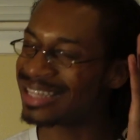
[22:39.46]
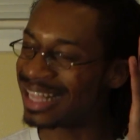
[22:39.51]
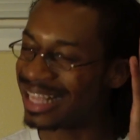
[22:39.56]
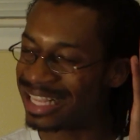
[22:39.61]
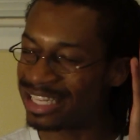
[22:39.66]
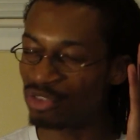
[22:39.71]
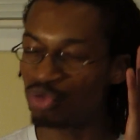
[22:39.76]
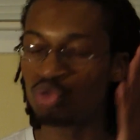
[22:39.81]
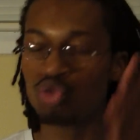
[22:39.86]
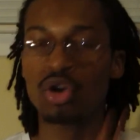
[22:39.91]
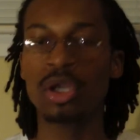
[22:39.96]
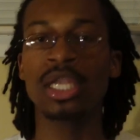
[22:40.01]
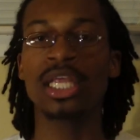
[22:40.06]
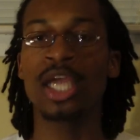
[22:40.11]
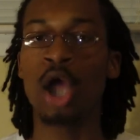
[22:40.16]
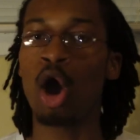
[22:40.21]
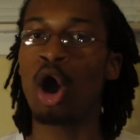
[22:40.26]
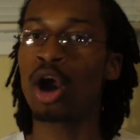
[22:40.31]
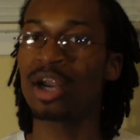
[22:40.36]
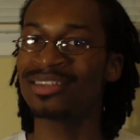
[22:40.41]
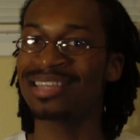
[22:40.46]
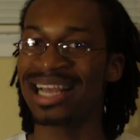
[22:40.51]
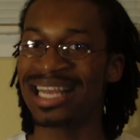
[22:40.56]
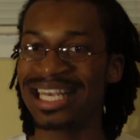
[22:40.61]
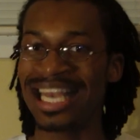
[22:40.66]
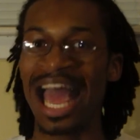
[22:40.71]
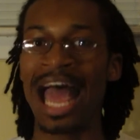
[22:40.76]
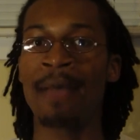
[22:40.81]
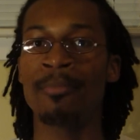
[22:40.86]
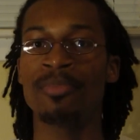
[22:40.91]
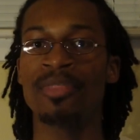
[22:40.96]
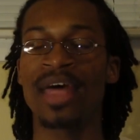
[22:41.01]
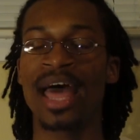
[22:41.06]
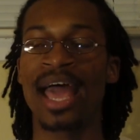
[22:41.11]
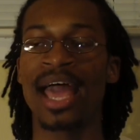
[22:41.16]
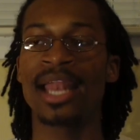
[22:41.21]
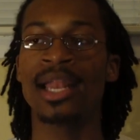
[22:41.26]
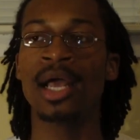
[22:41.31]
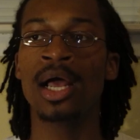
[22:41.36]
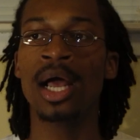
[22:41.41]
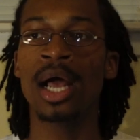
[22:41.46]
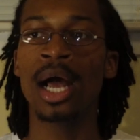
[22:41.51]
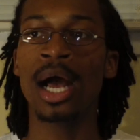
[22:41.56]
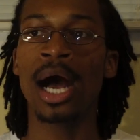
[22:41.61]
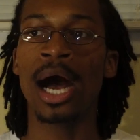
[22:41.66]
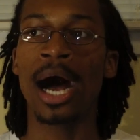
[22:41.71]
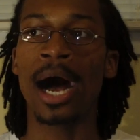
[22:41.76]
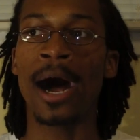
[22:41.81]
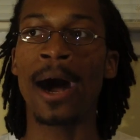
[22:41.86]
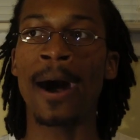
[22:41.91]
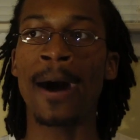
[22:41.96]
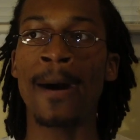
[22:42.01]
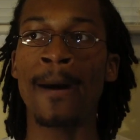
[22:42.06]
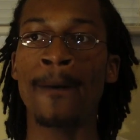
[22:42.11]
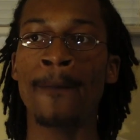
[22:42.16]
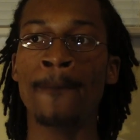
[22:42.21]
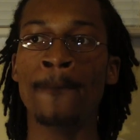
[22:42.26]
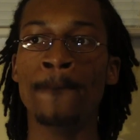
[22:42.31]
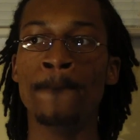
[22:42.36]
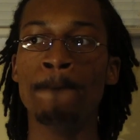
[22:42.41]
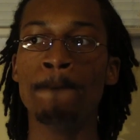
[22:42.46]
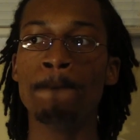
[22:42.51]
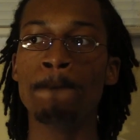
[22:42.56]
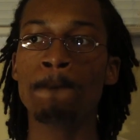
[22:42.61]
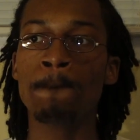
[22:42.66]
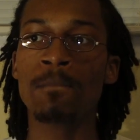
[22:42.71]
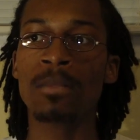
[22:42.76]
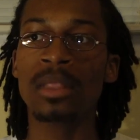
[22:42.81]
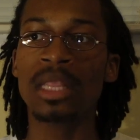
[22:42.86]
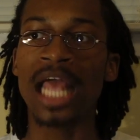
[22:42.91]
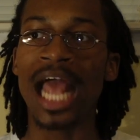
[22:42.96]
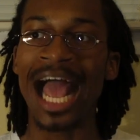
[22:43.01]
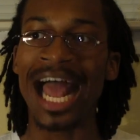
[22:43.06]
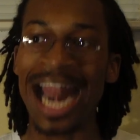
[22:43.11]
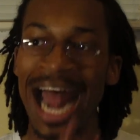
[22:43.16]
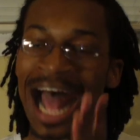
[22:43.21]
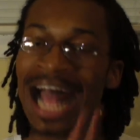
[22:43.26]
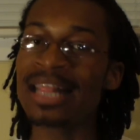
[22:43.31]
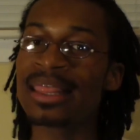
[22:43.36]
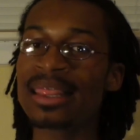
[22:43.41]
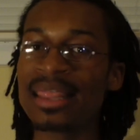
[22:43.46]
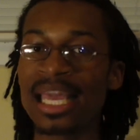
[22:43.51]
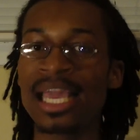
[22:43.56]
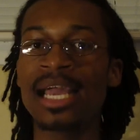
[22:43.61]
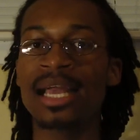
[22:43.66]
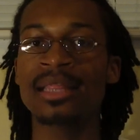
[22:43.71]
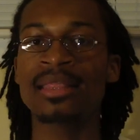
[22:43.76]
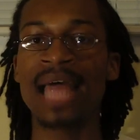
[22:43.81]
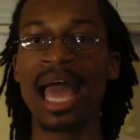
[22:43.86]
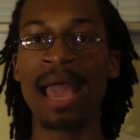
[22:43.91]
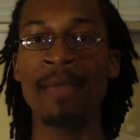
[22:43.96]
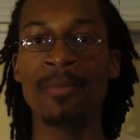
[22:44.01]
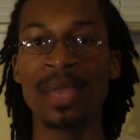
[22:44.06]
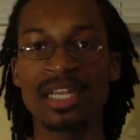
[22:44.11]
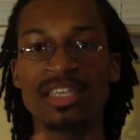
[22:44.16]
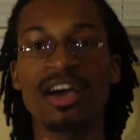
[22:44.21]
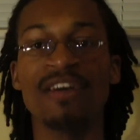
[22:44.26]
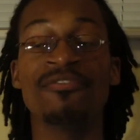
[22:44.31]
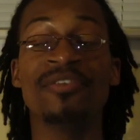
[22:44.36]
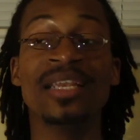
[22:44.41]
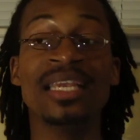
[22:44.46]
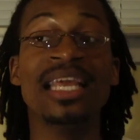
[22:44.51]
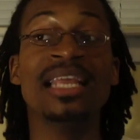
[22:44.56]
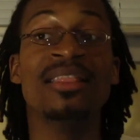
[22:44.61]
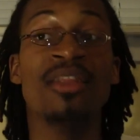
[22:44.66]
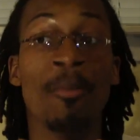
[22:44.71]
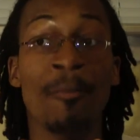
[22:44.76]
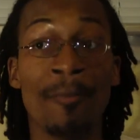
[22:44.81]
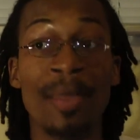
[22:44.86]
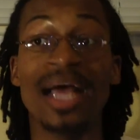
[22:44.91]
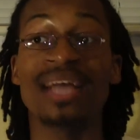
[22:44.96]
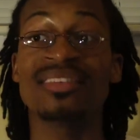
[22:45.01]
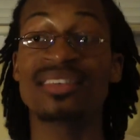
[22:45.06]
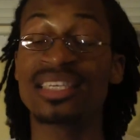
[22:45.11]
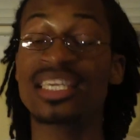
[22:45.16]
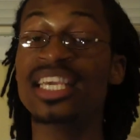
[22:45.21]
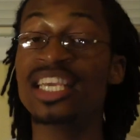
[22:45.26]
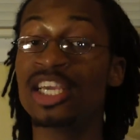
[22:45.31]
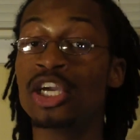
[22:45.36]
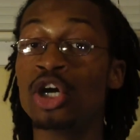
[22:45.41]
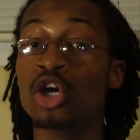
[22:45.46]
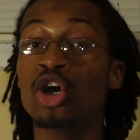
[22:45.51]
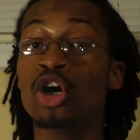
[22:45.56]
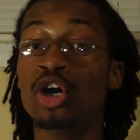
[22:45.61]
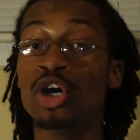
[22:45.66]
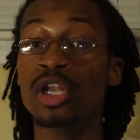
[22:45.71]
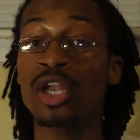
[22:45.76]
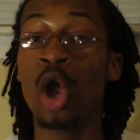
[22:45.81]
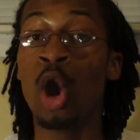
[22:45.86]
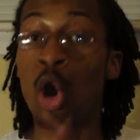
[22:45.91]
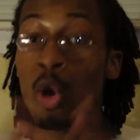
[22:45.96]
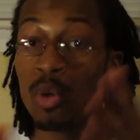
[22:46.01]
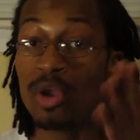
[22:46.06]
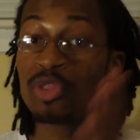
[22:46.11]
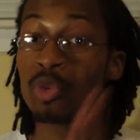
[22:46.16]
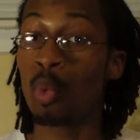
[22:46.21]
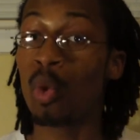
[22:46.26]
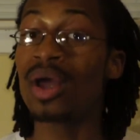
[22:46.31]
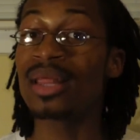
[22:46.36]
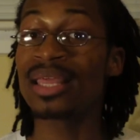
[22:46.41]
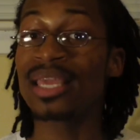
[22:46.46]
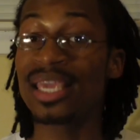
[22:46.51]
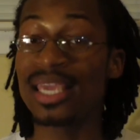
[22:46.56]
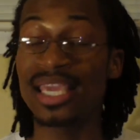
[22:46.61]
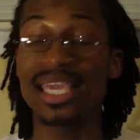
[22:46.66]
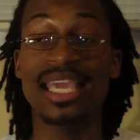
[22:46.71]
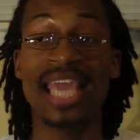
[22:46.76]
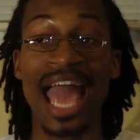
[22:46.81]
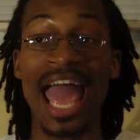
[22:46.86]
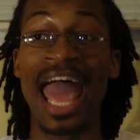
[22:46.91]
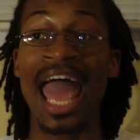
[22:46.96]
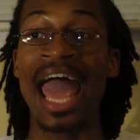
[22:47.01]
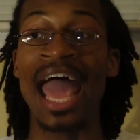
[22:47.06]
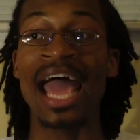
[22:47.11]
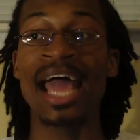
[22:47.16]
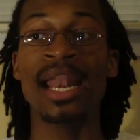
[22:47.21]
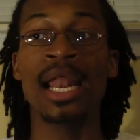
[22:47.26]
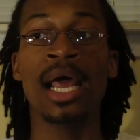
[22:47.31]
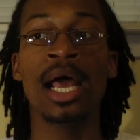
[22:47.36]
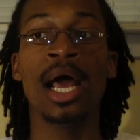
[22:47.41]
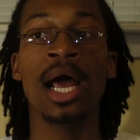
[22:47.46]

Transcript: it's really hard to adapt that. And I think that McDuffie did the best he could with what he had.